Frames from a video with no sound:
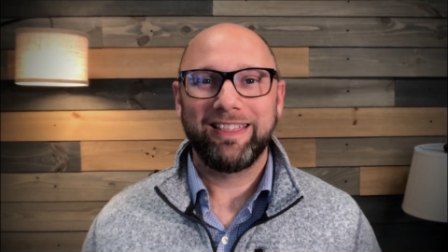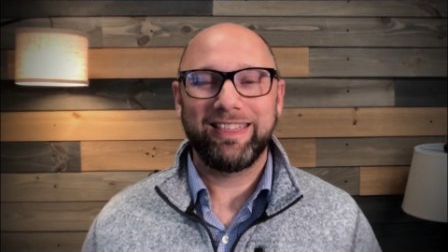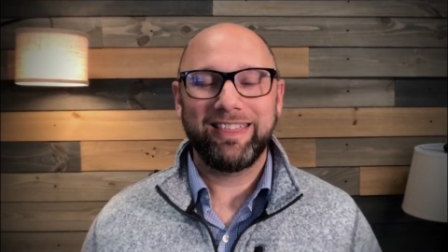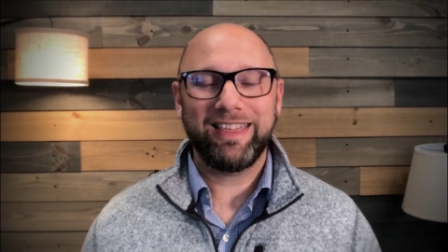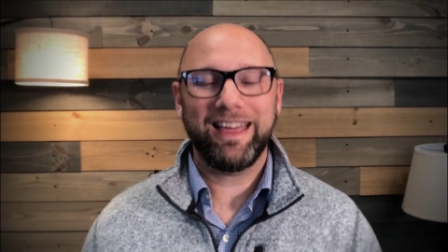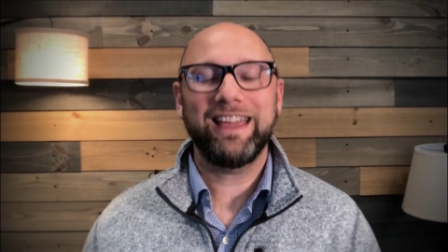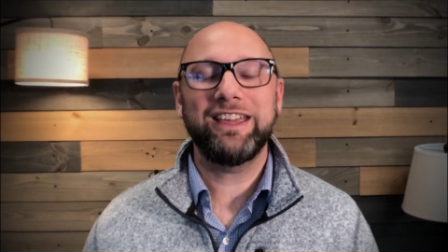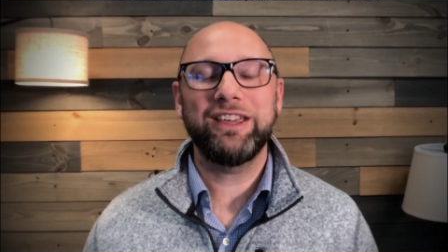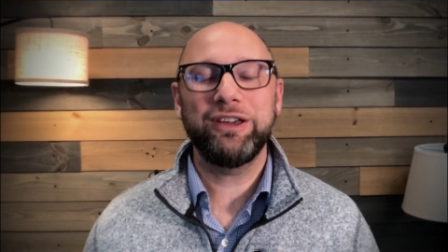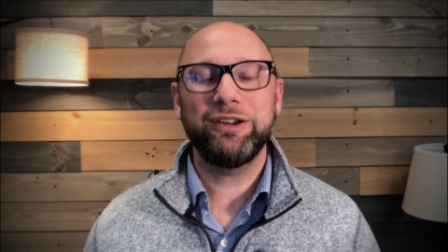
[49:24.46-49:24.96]

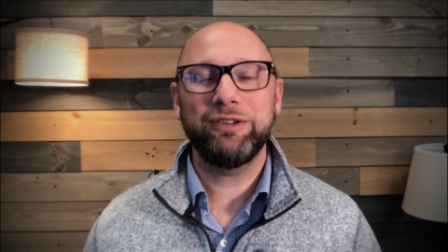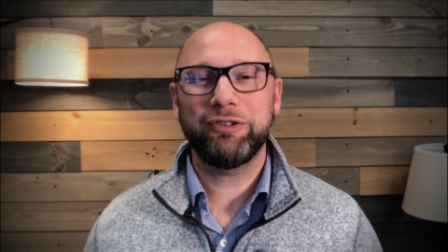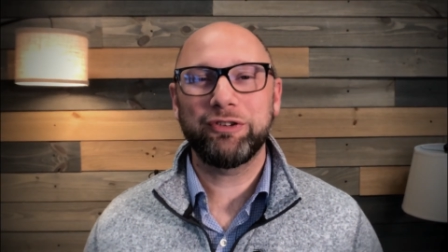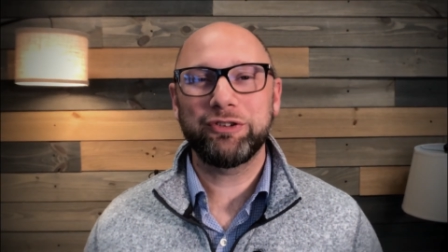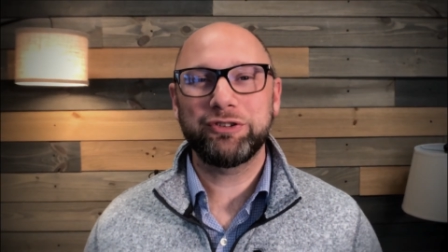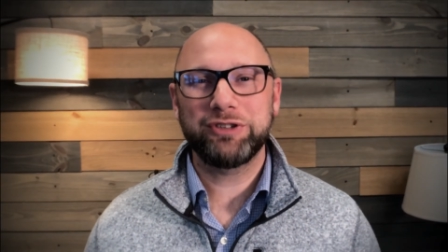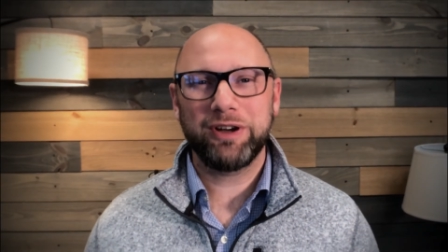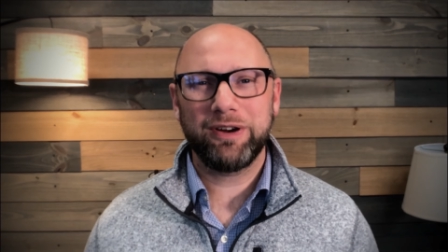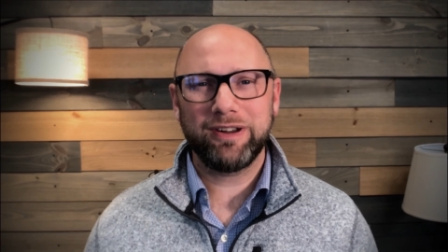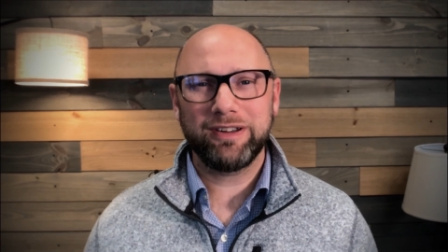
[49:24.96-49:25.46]
Thank you
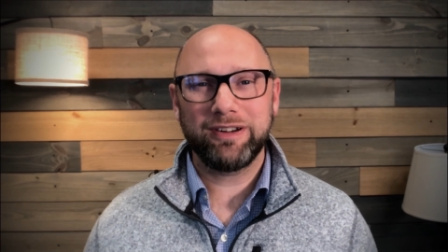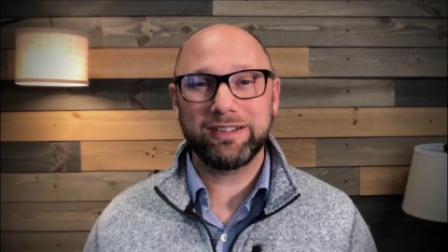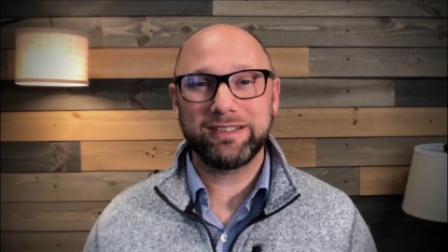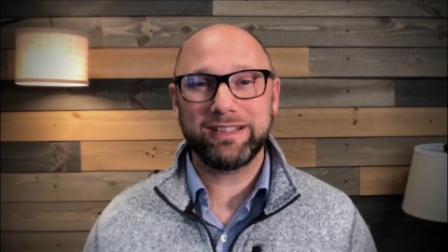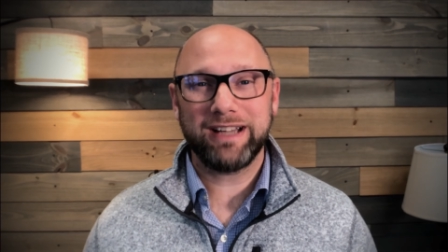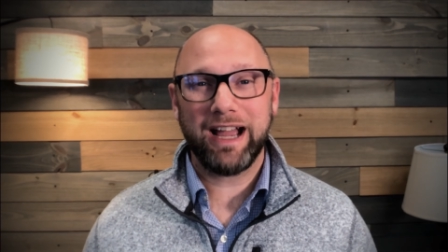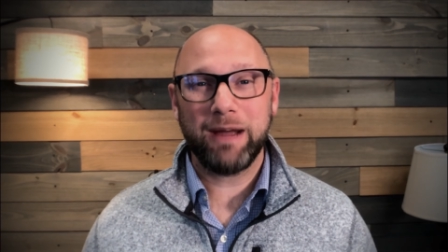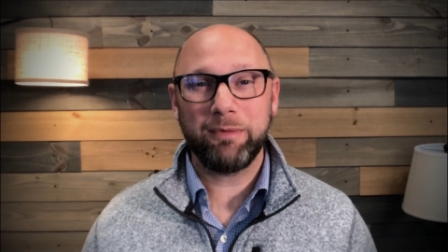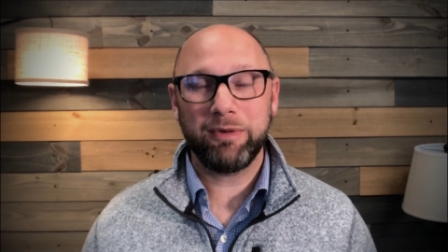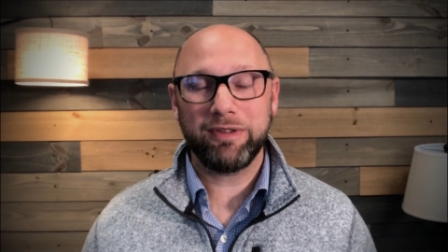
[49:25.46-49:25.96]
for sharing your
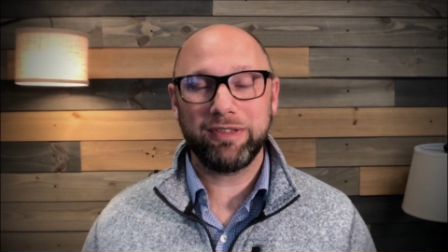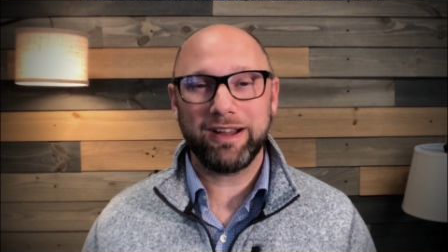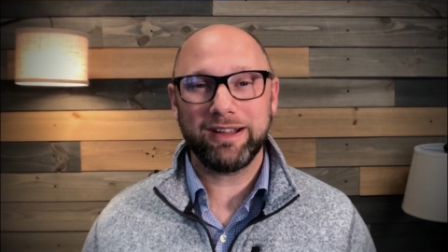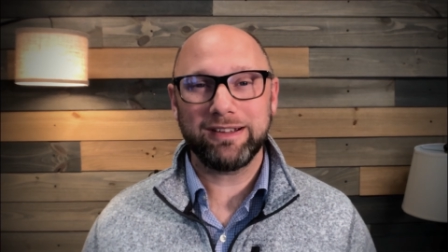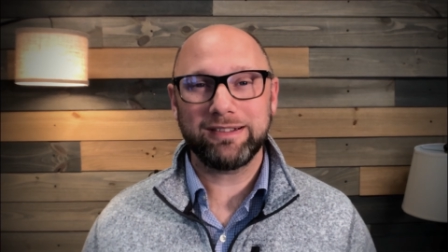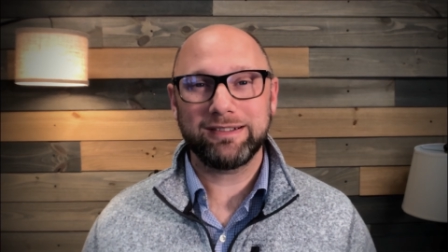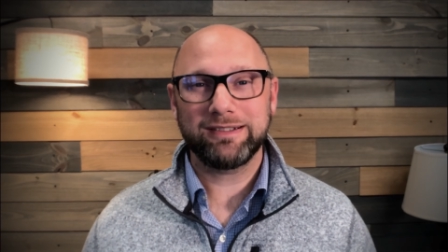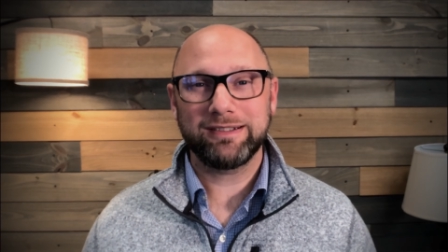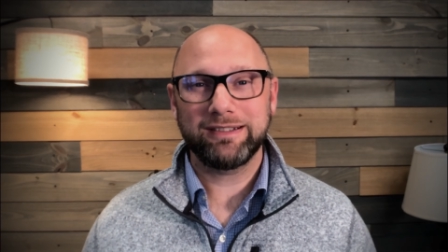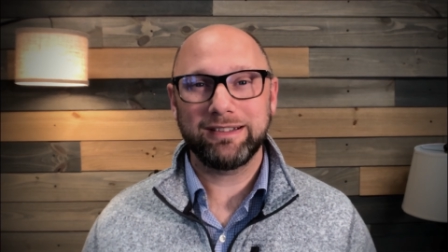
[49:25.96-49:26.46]
time with
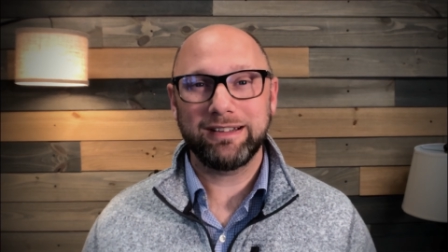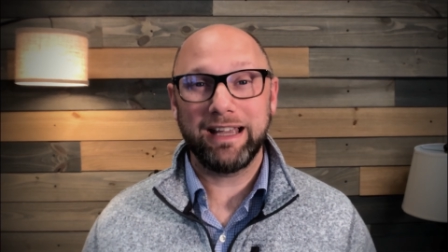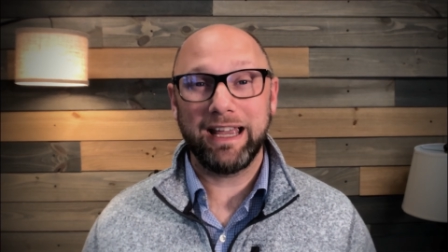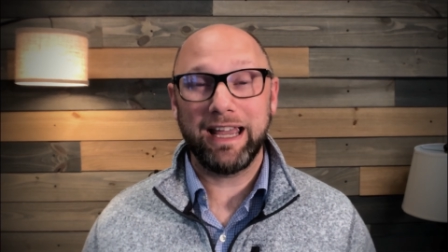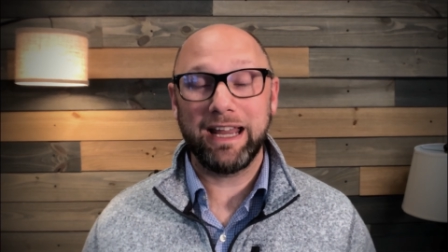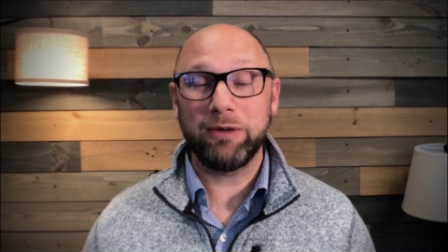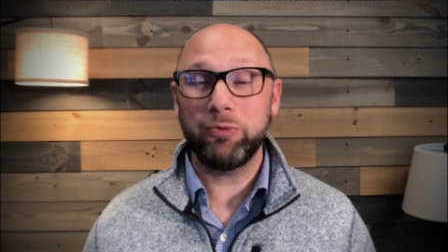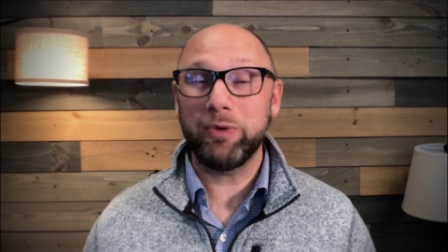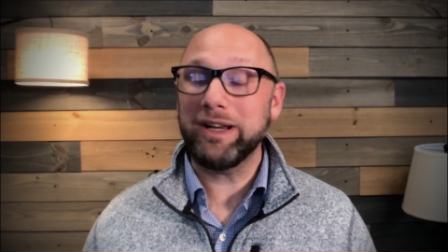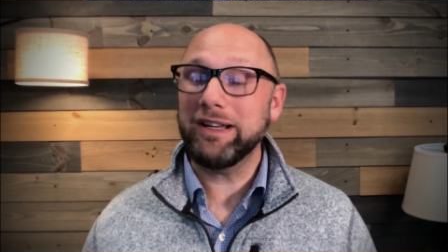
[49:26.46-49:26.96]
us,
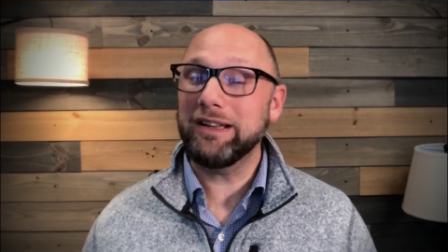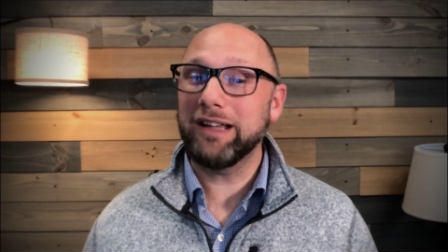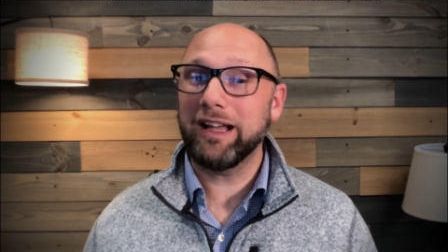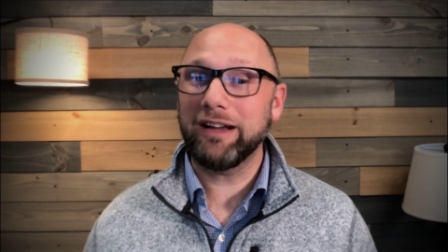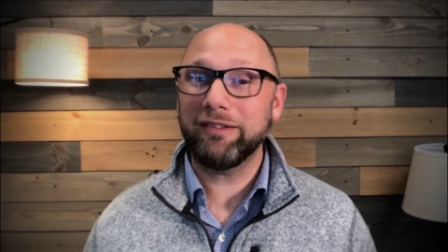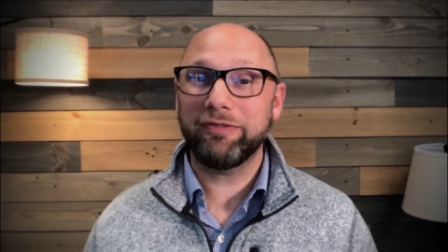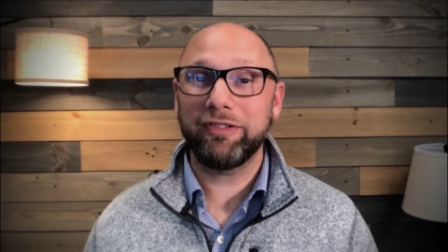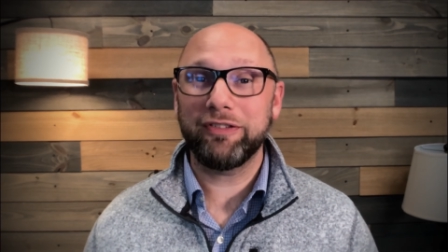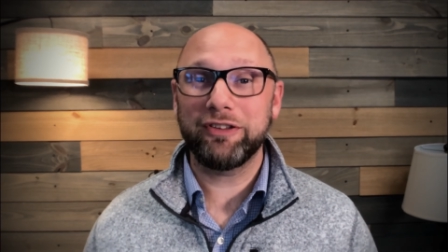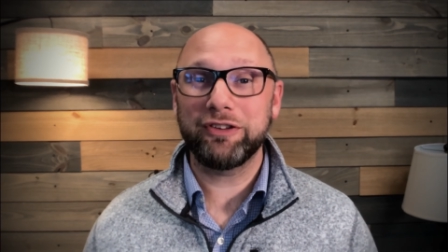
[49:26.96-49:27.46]
and we'd
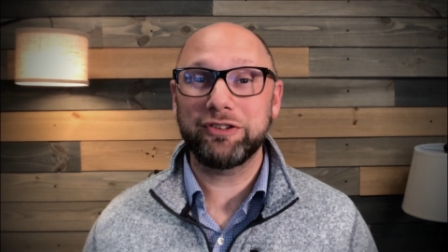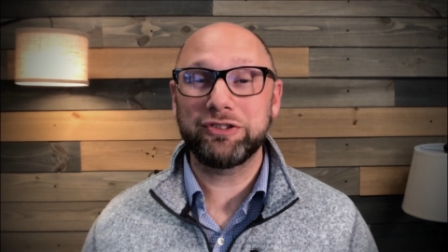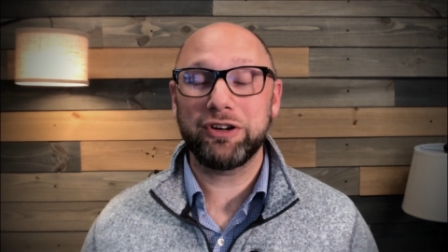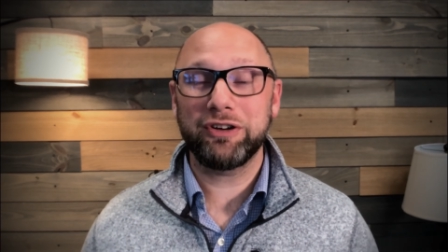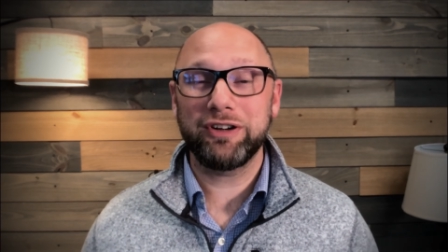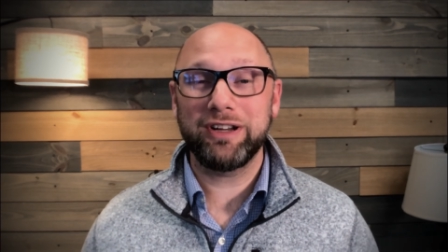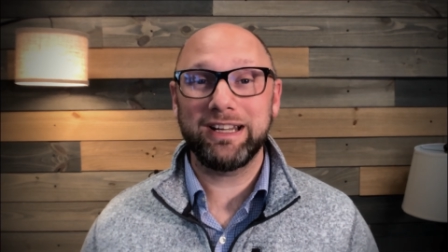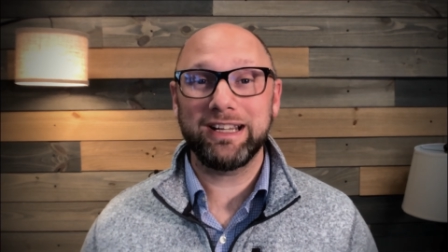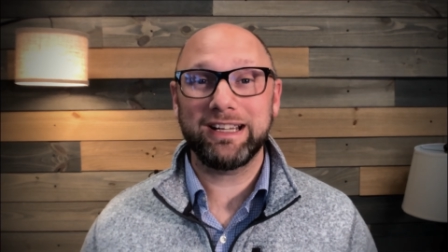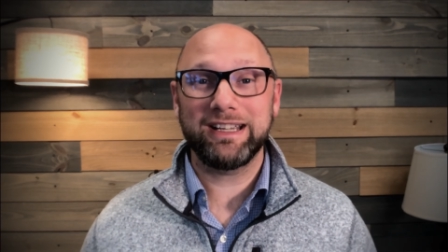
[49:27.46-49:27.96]
love for the
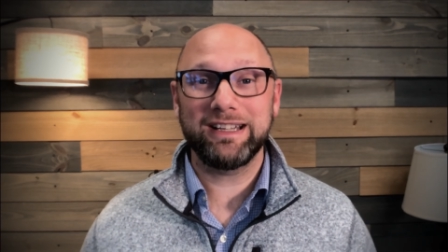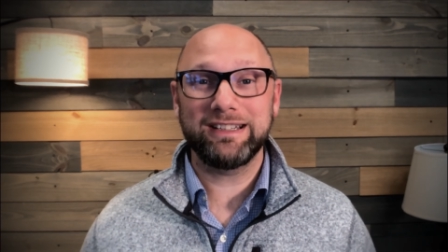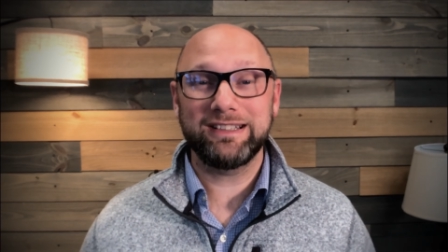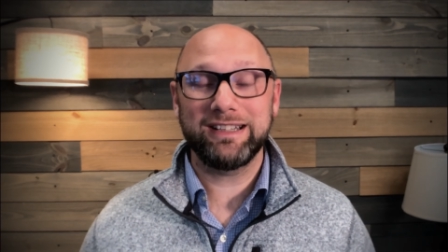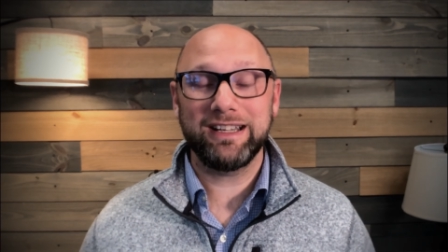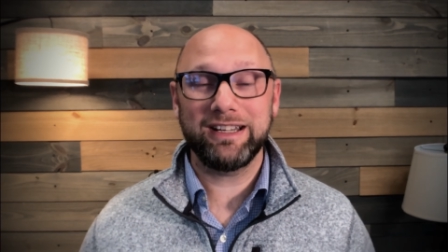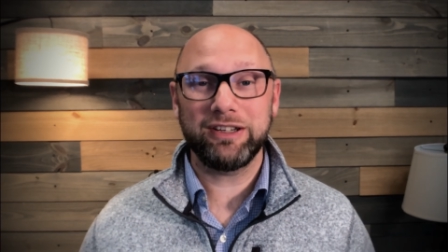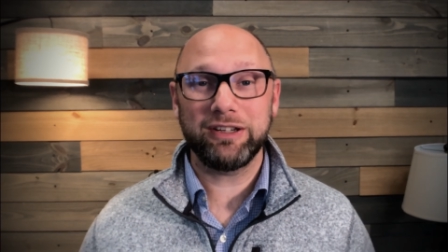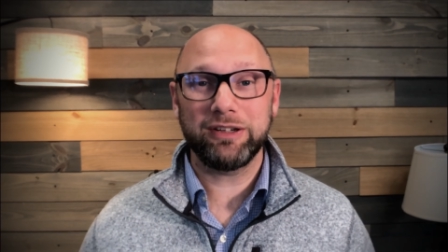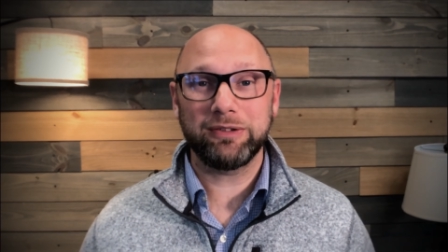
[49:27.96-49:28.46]
journey to
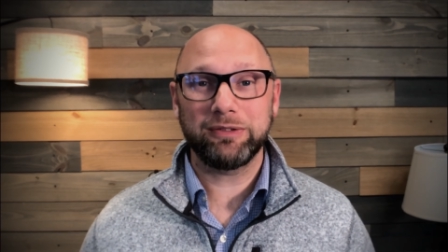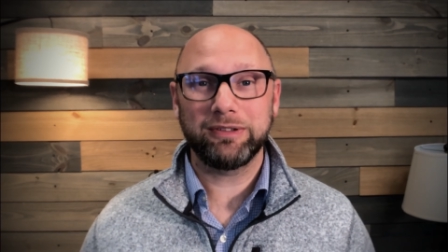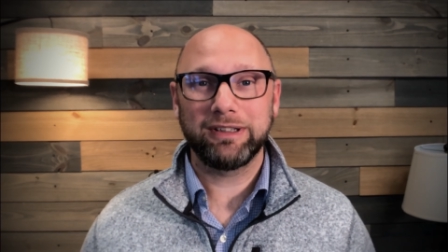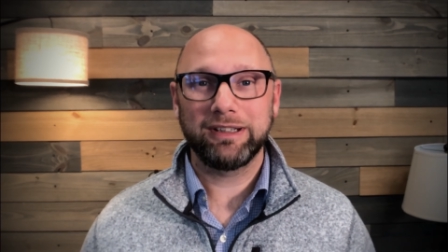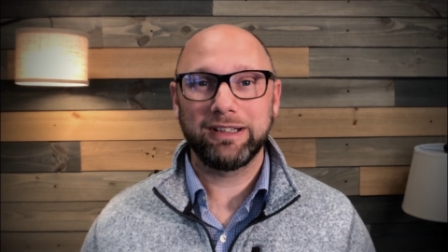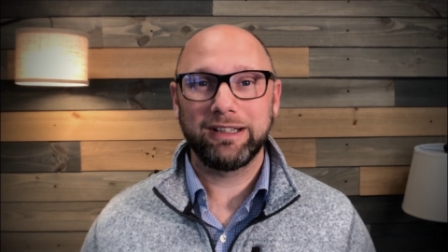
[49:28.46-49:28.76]
continue.